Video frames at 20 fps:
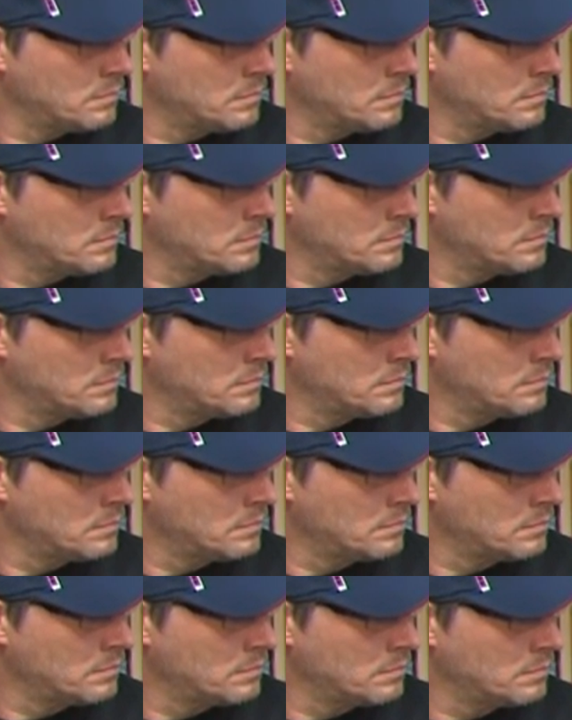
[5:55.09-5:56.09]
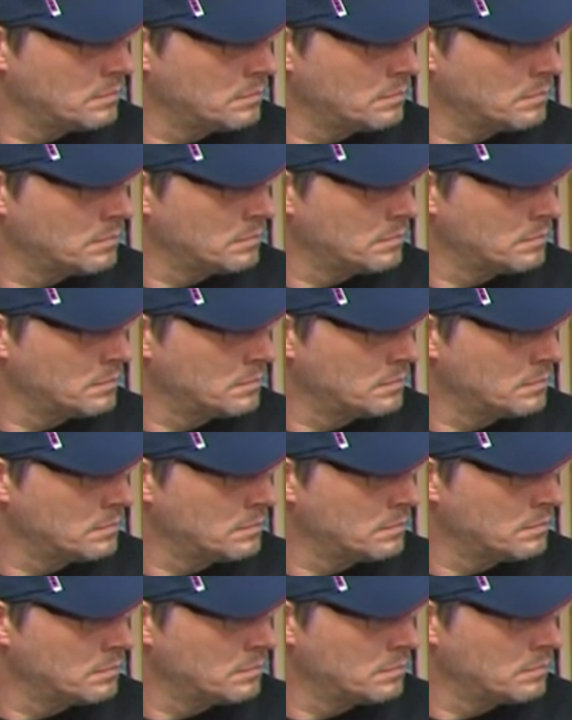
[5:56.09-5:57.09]

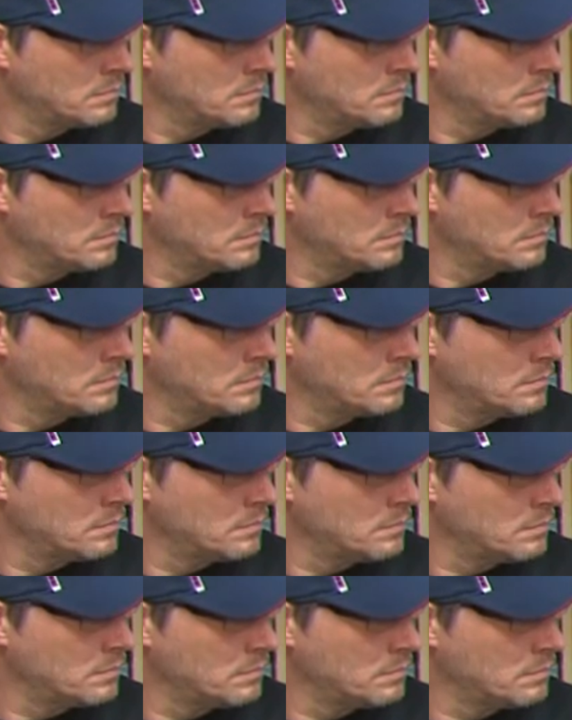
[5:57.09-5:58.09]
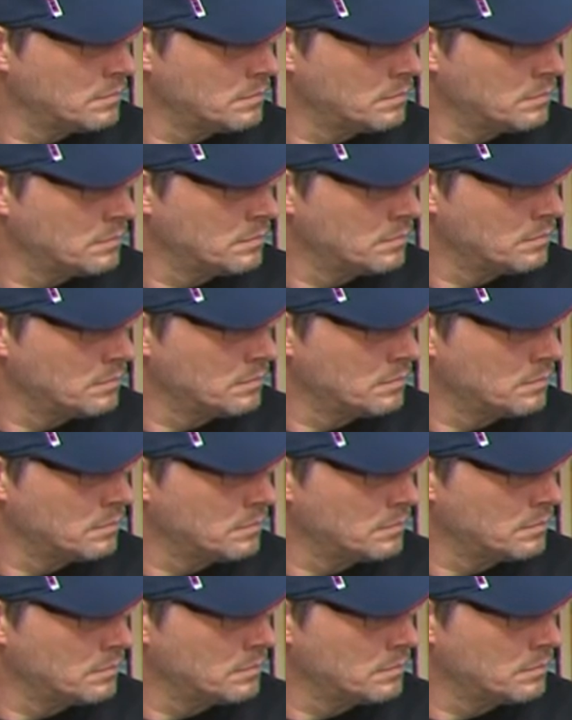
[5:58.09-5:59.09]

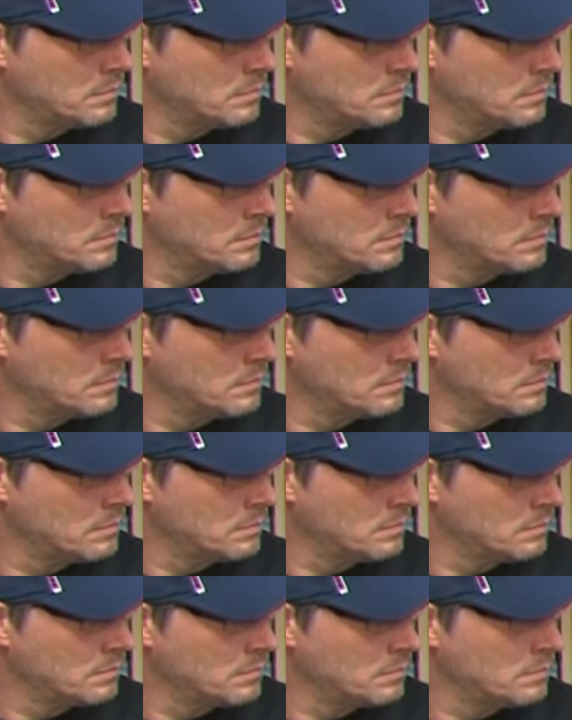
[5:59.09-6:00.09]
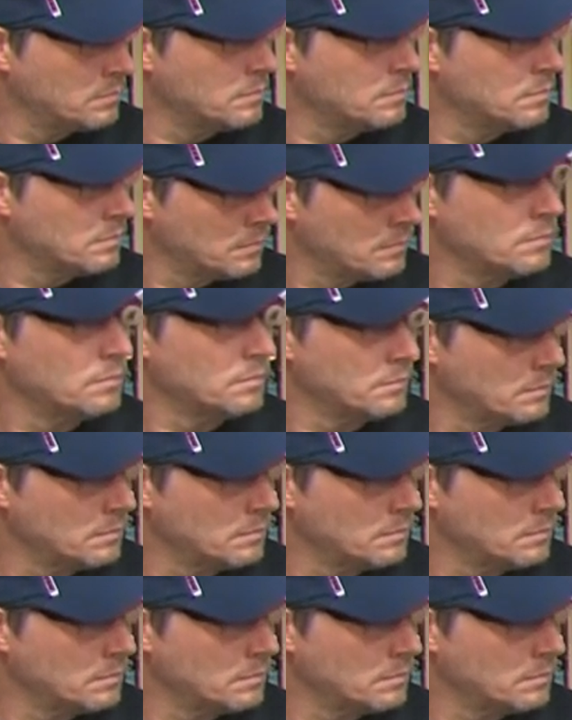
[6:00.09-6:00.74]
No words are spoken by the person on screen.